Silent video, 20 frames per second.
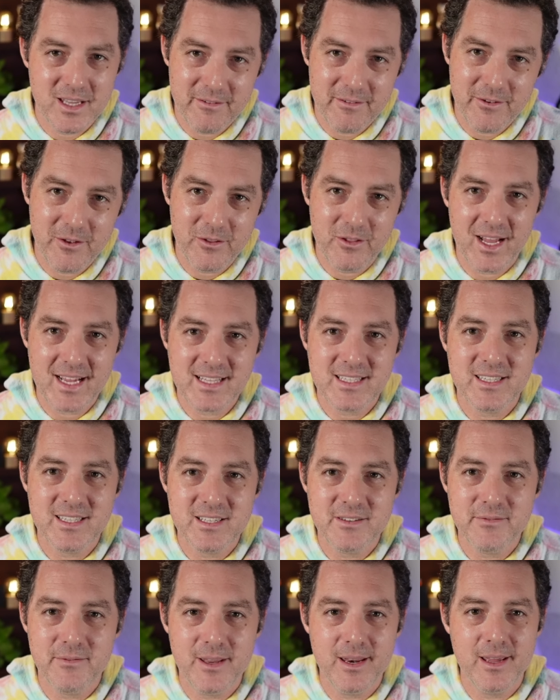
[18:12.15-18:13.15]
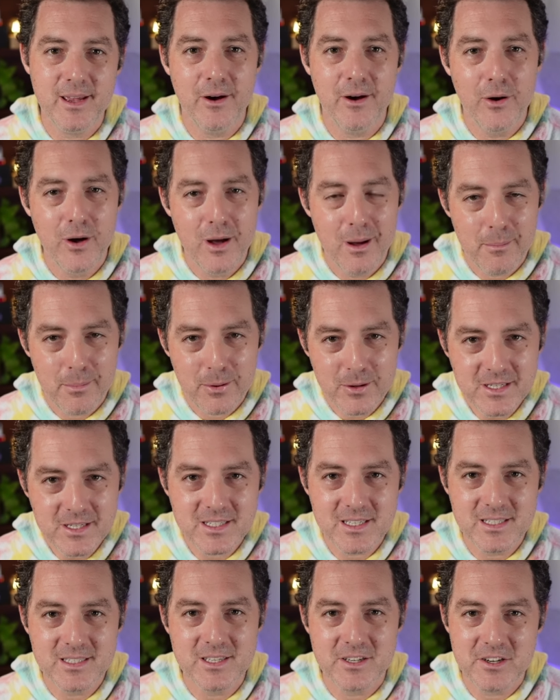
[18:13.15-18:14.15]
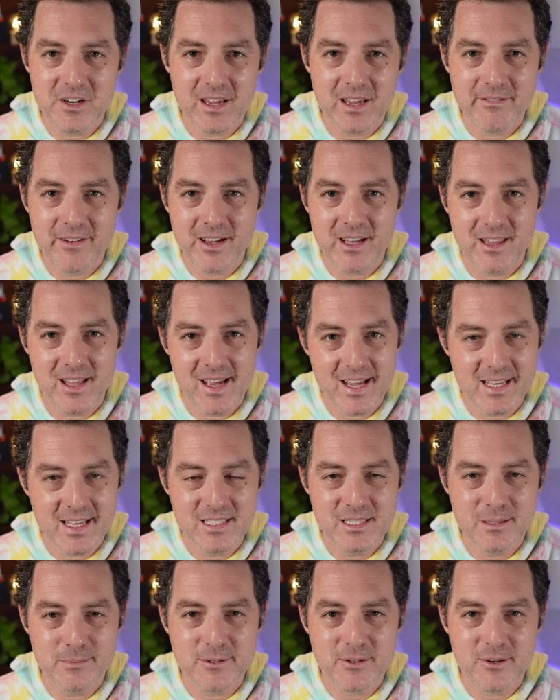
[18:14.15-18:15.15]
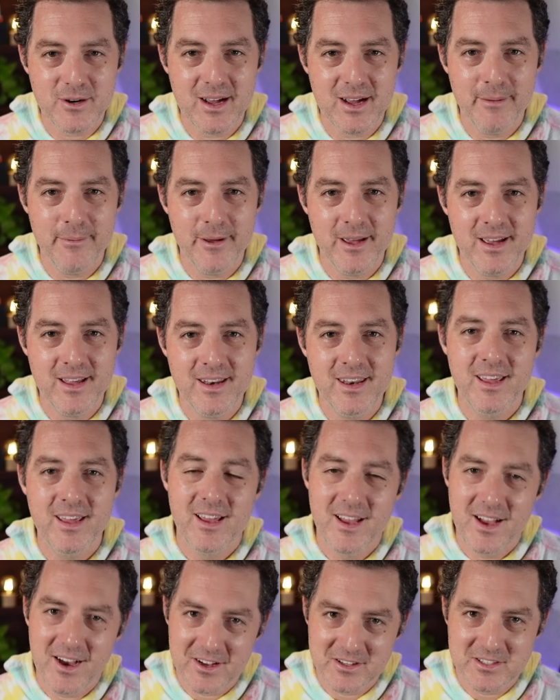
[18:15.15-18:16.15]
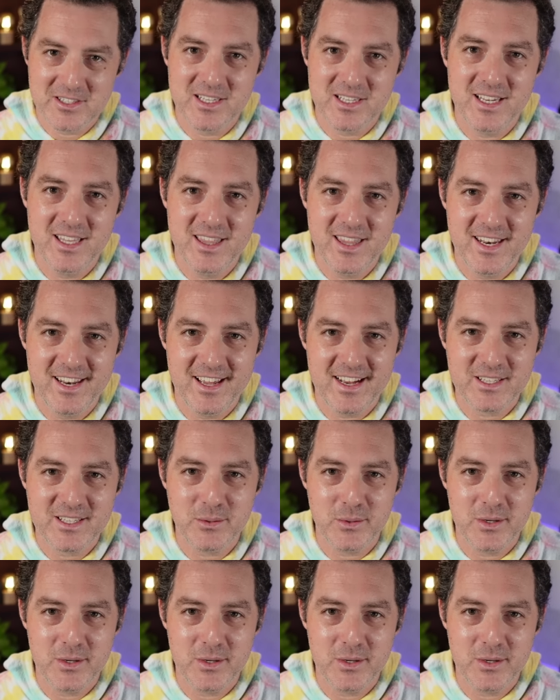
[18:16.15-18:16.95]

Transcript: If you liked this video, please consider giving a like and subscribe and I'll see you in the next